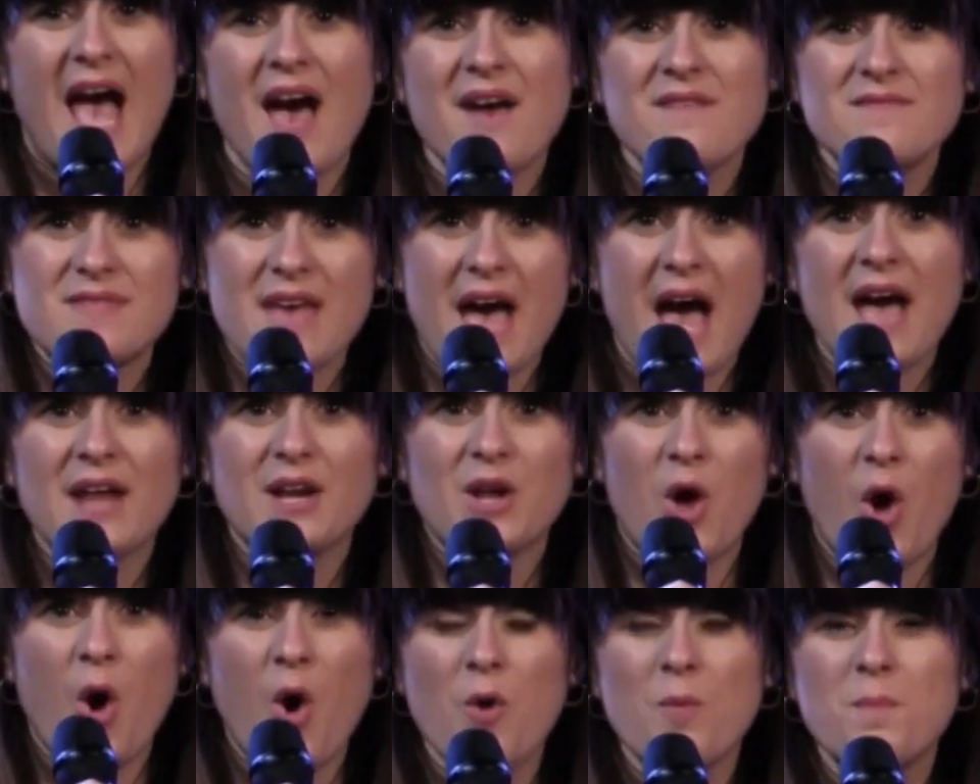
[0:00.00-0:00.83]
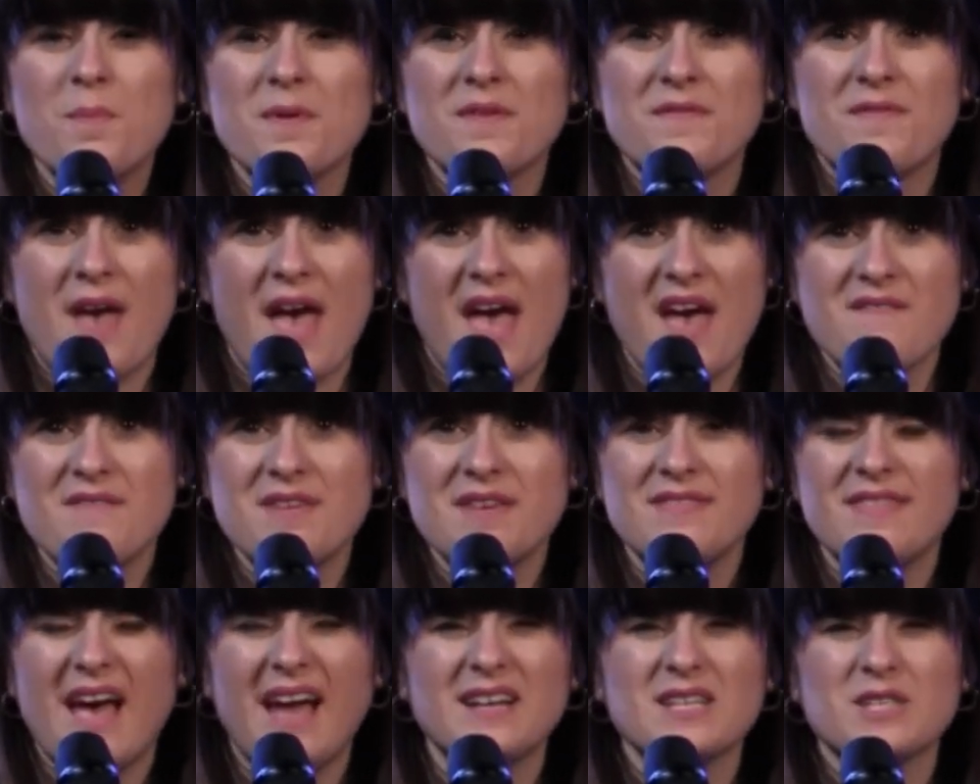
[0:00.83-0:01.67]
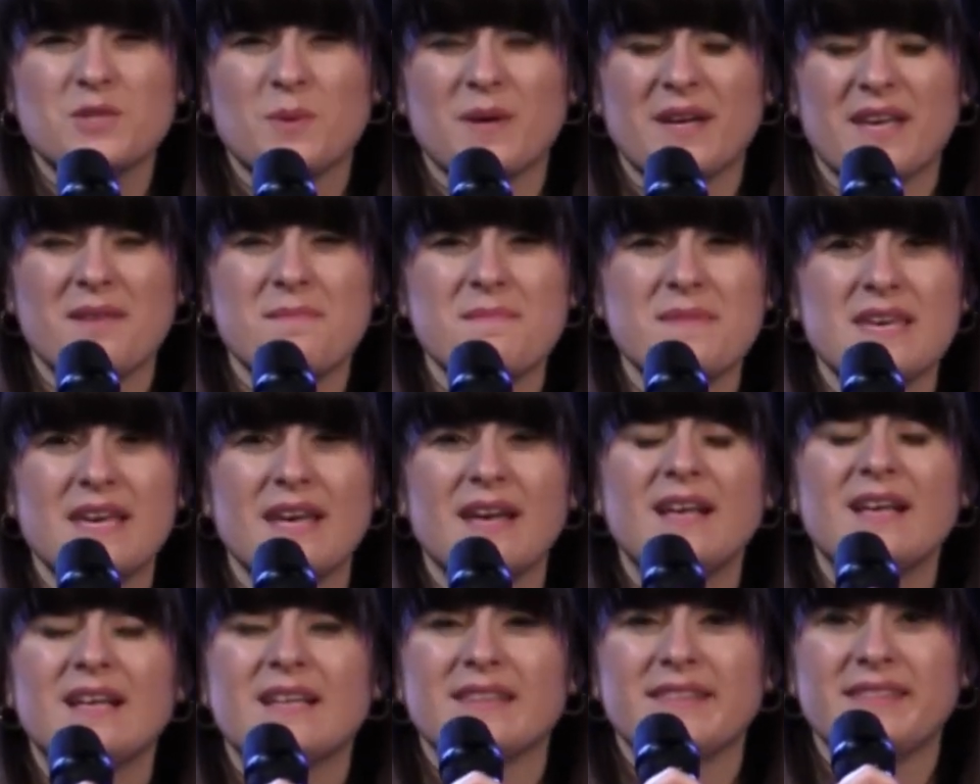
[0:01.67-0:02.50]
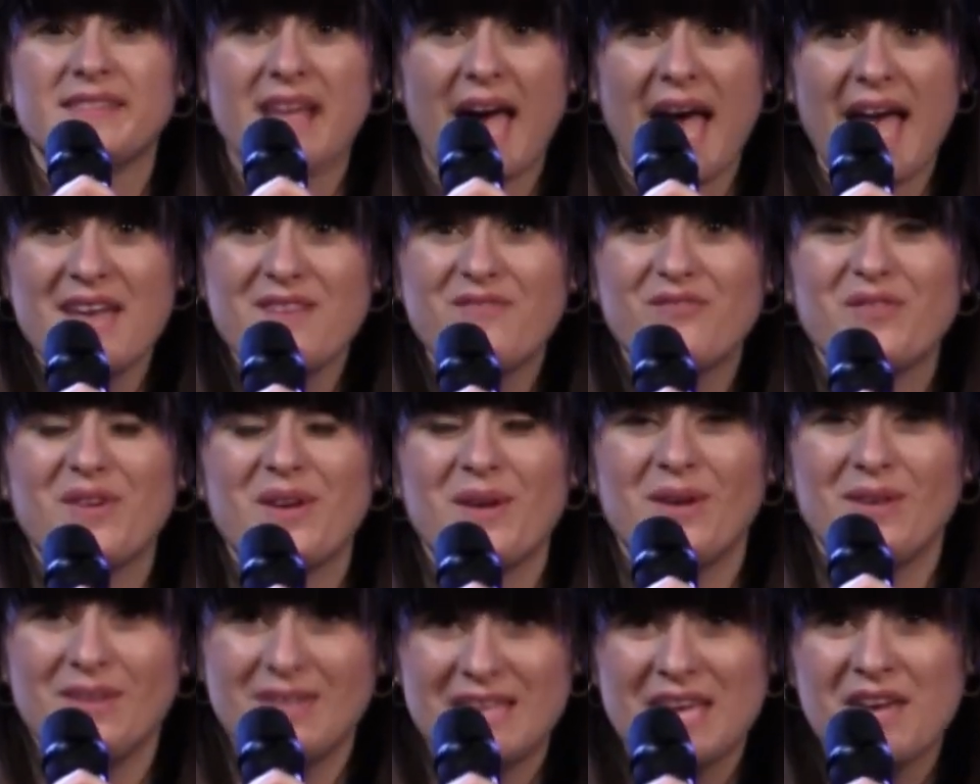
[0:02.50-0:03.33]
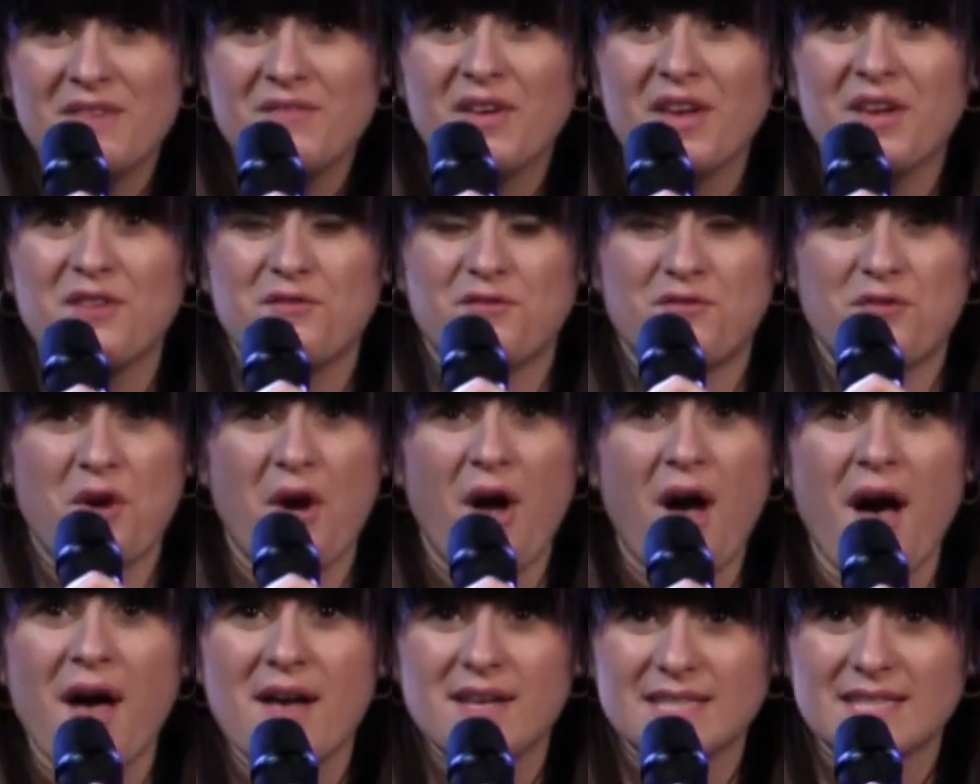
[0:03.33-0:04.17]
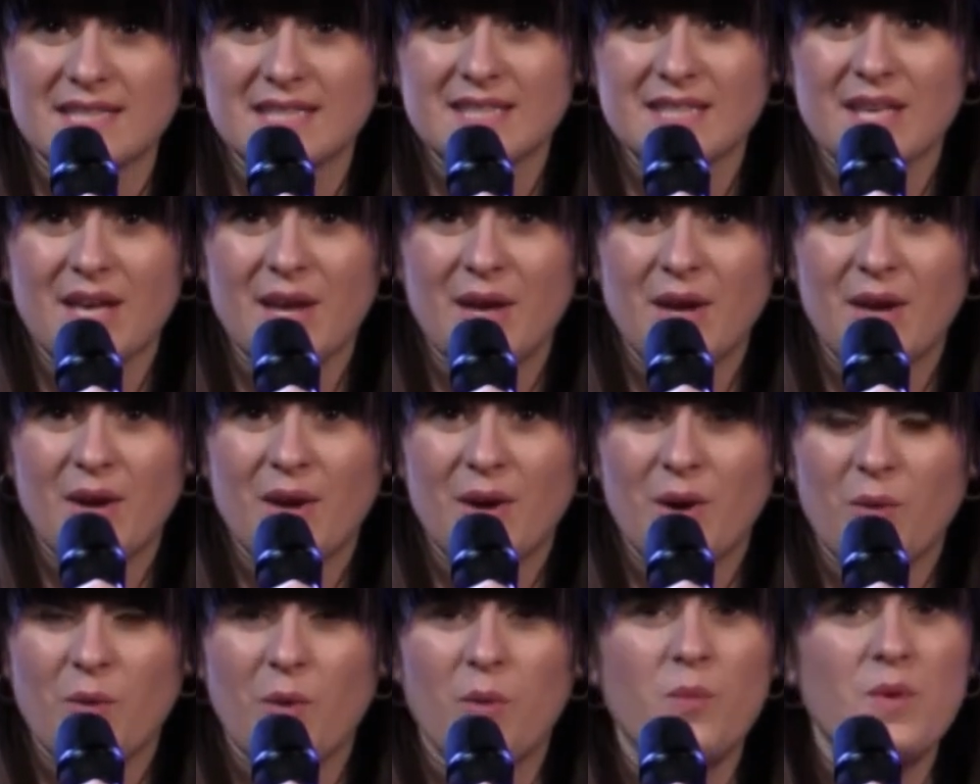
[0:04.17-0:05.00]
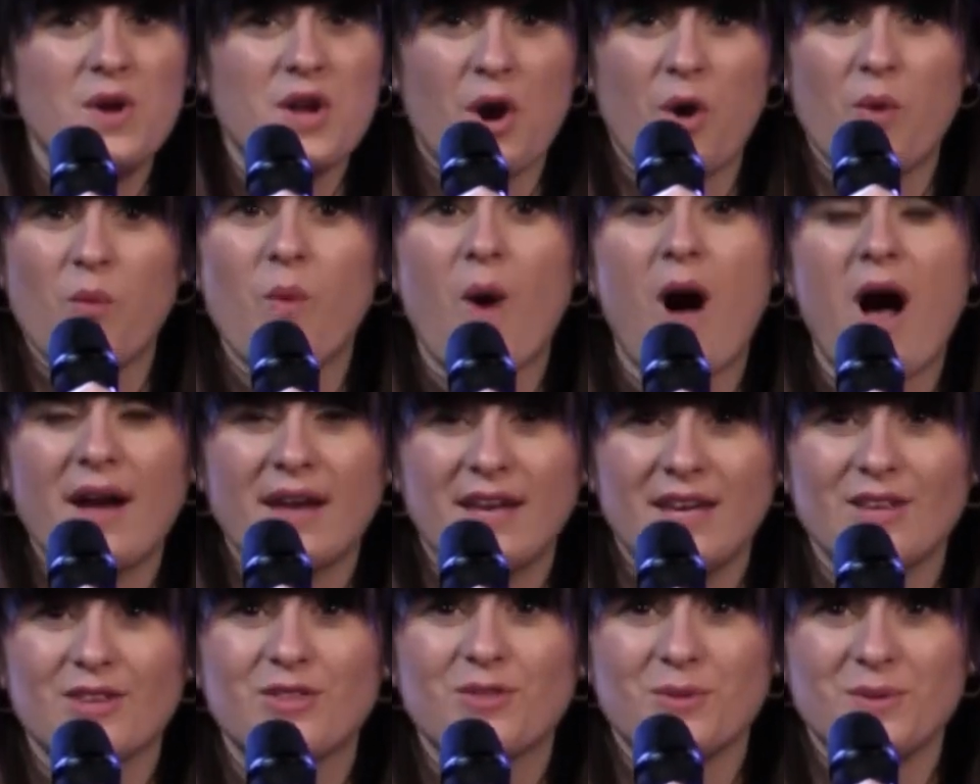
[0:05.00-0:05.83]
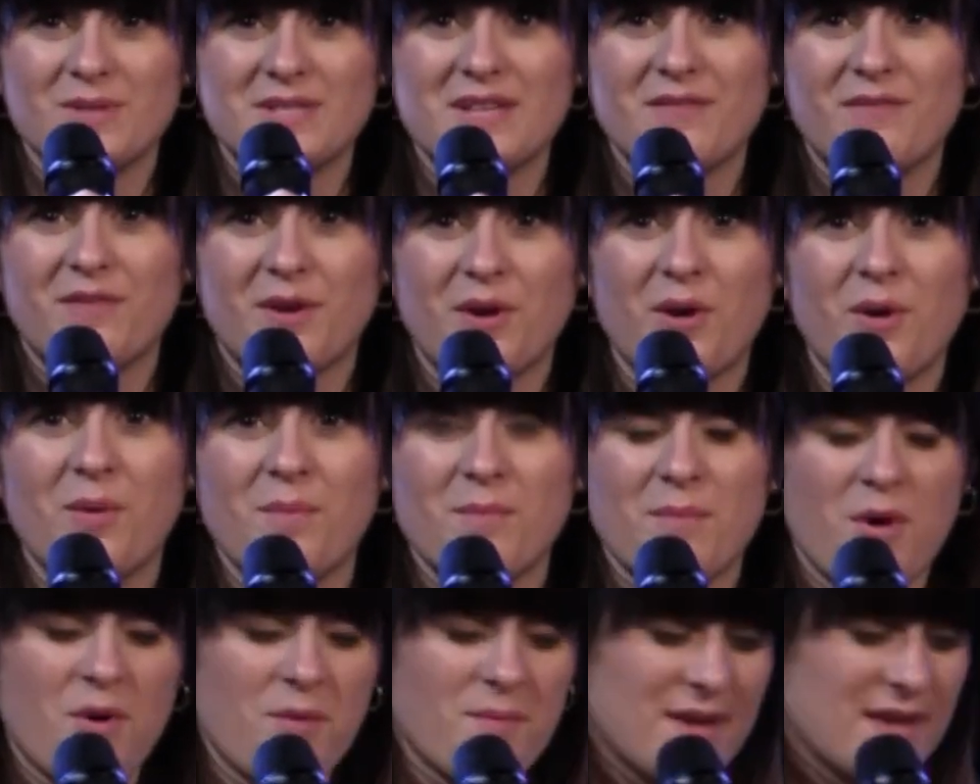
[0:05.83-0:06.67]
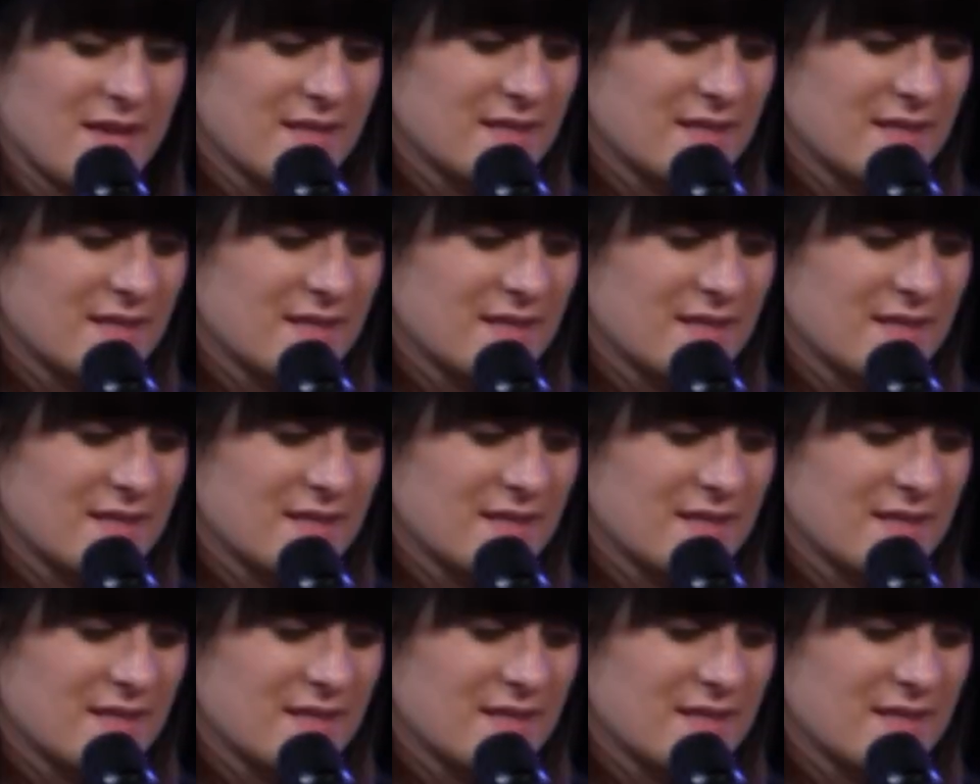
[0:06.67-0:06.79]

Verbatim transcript: To have that hope of heaven, that is what can be life giving for us when we are walking through difficult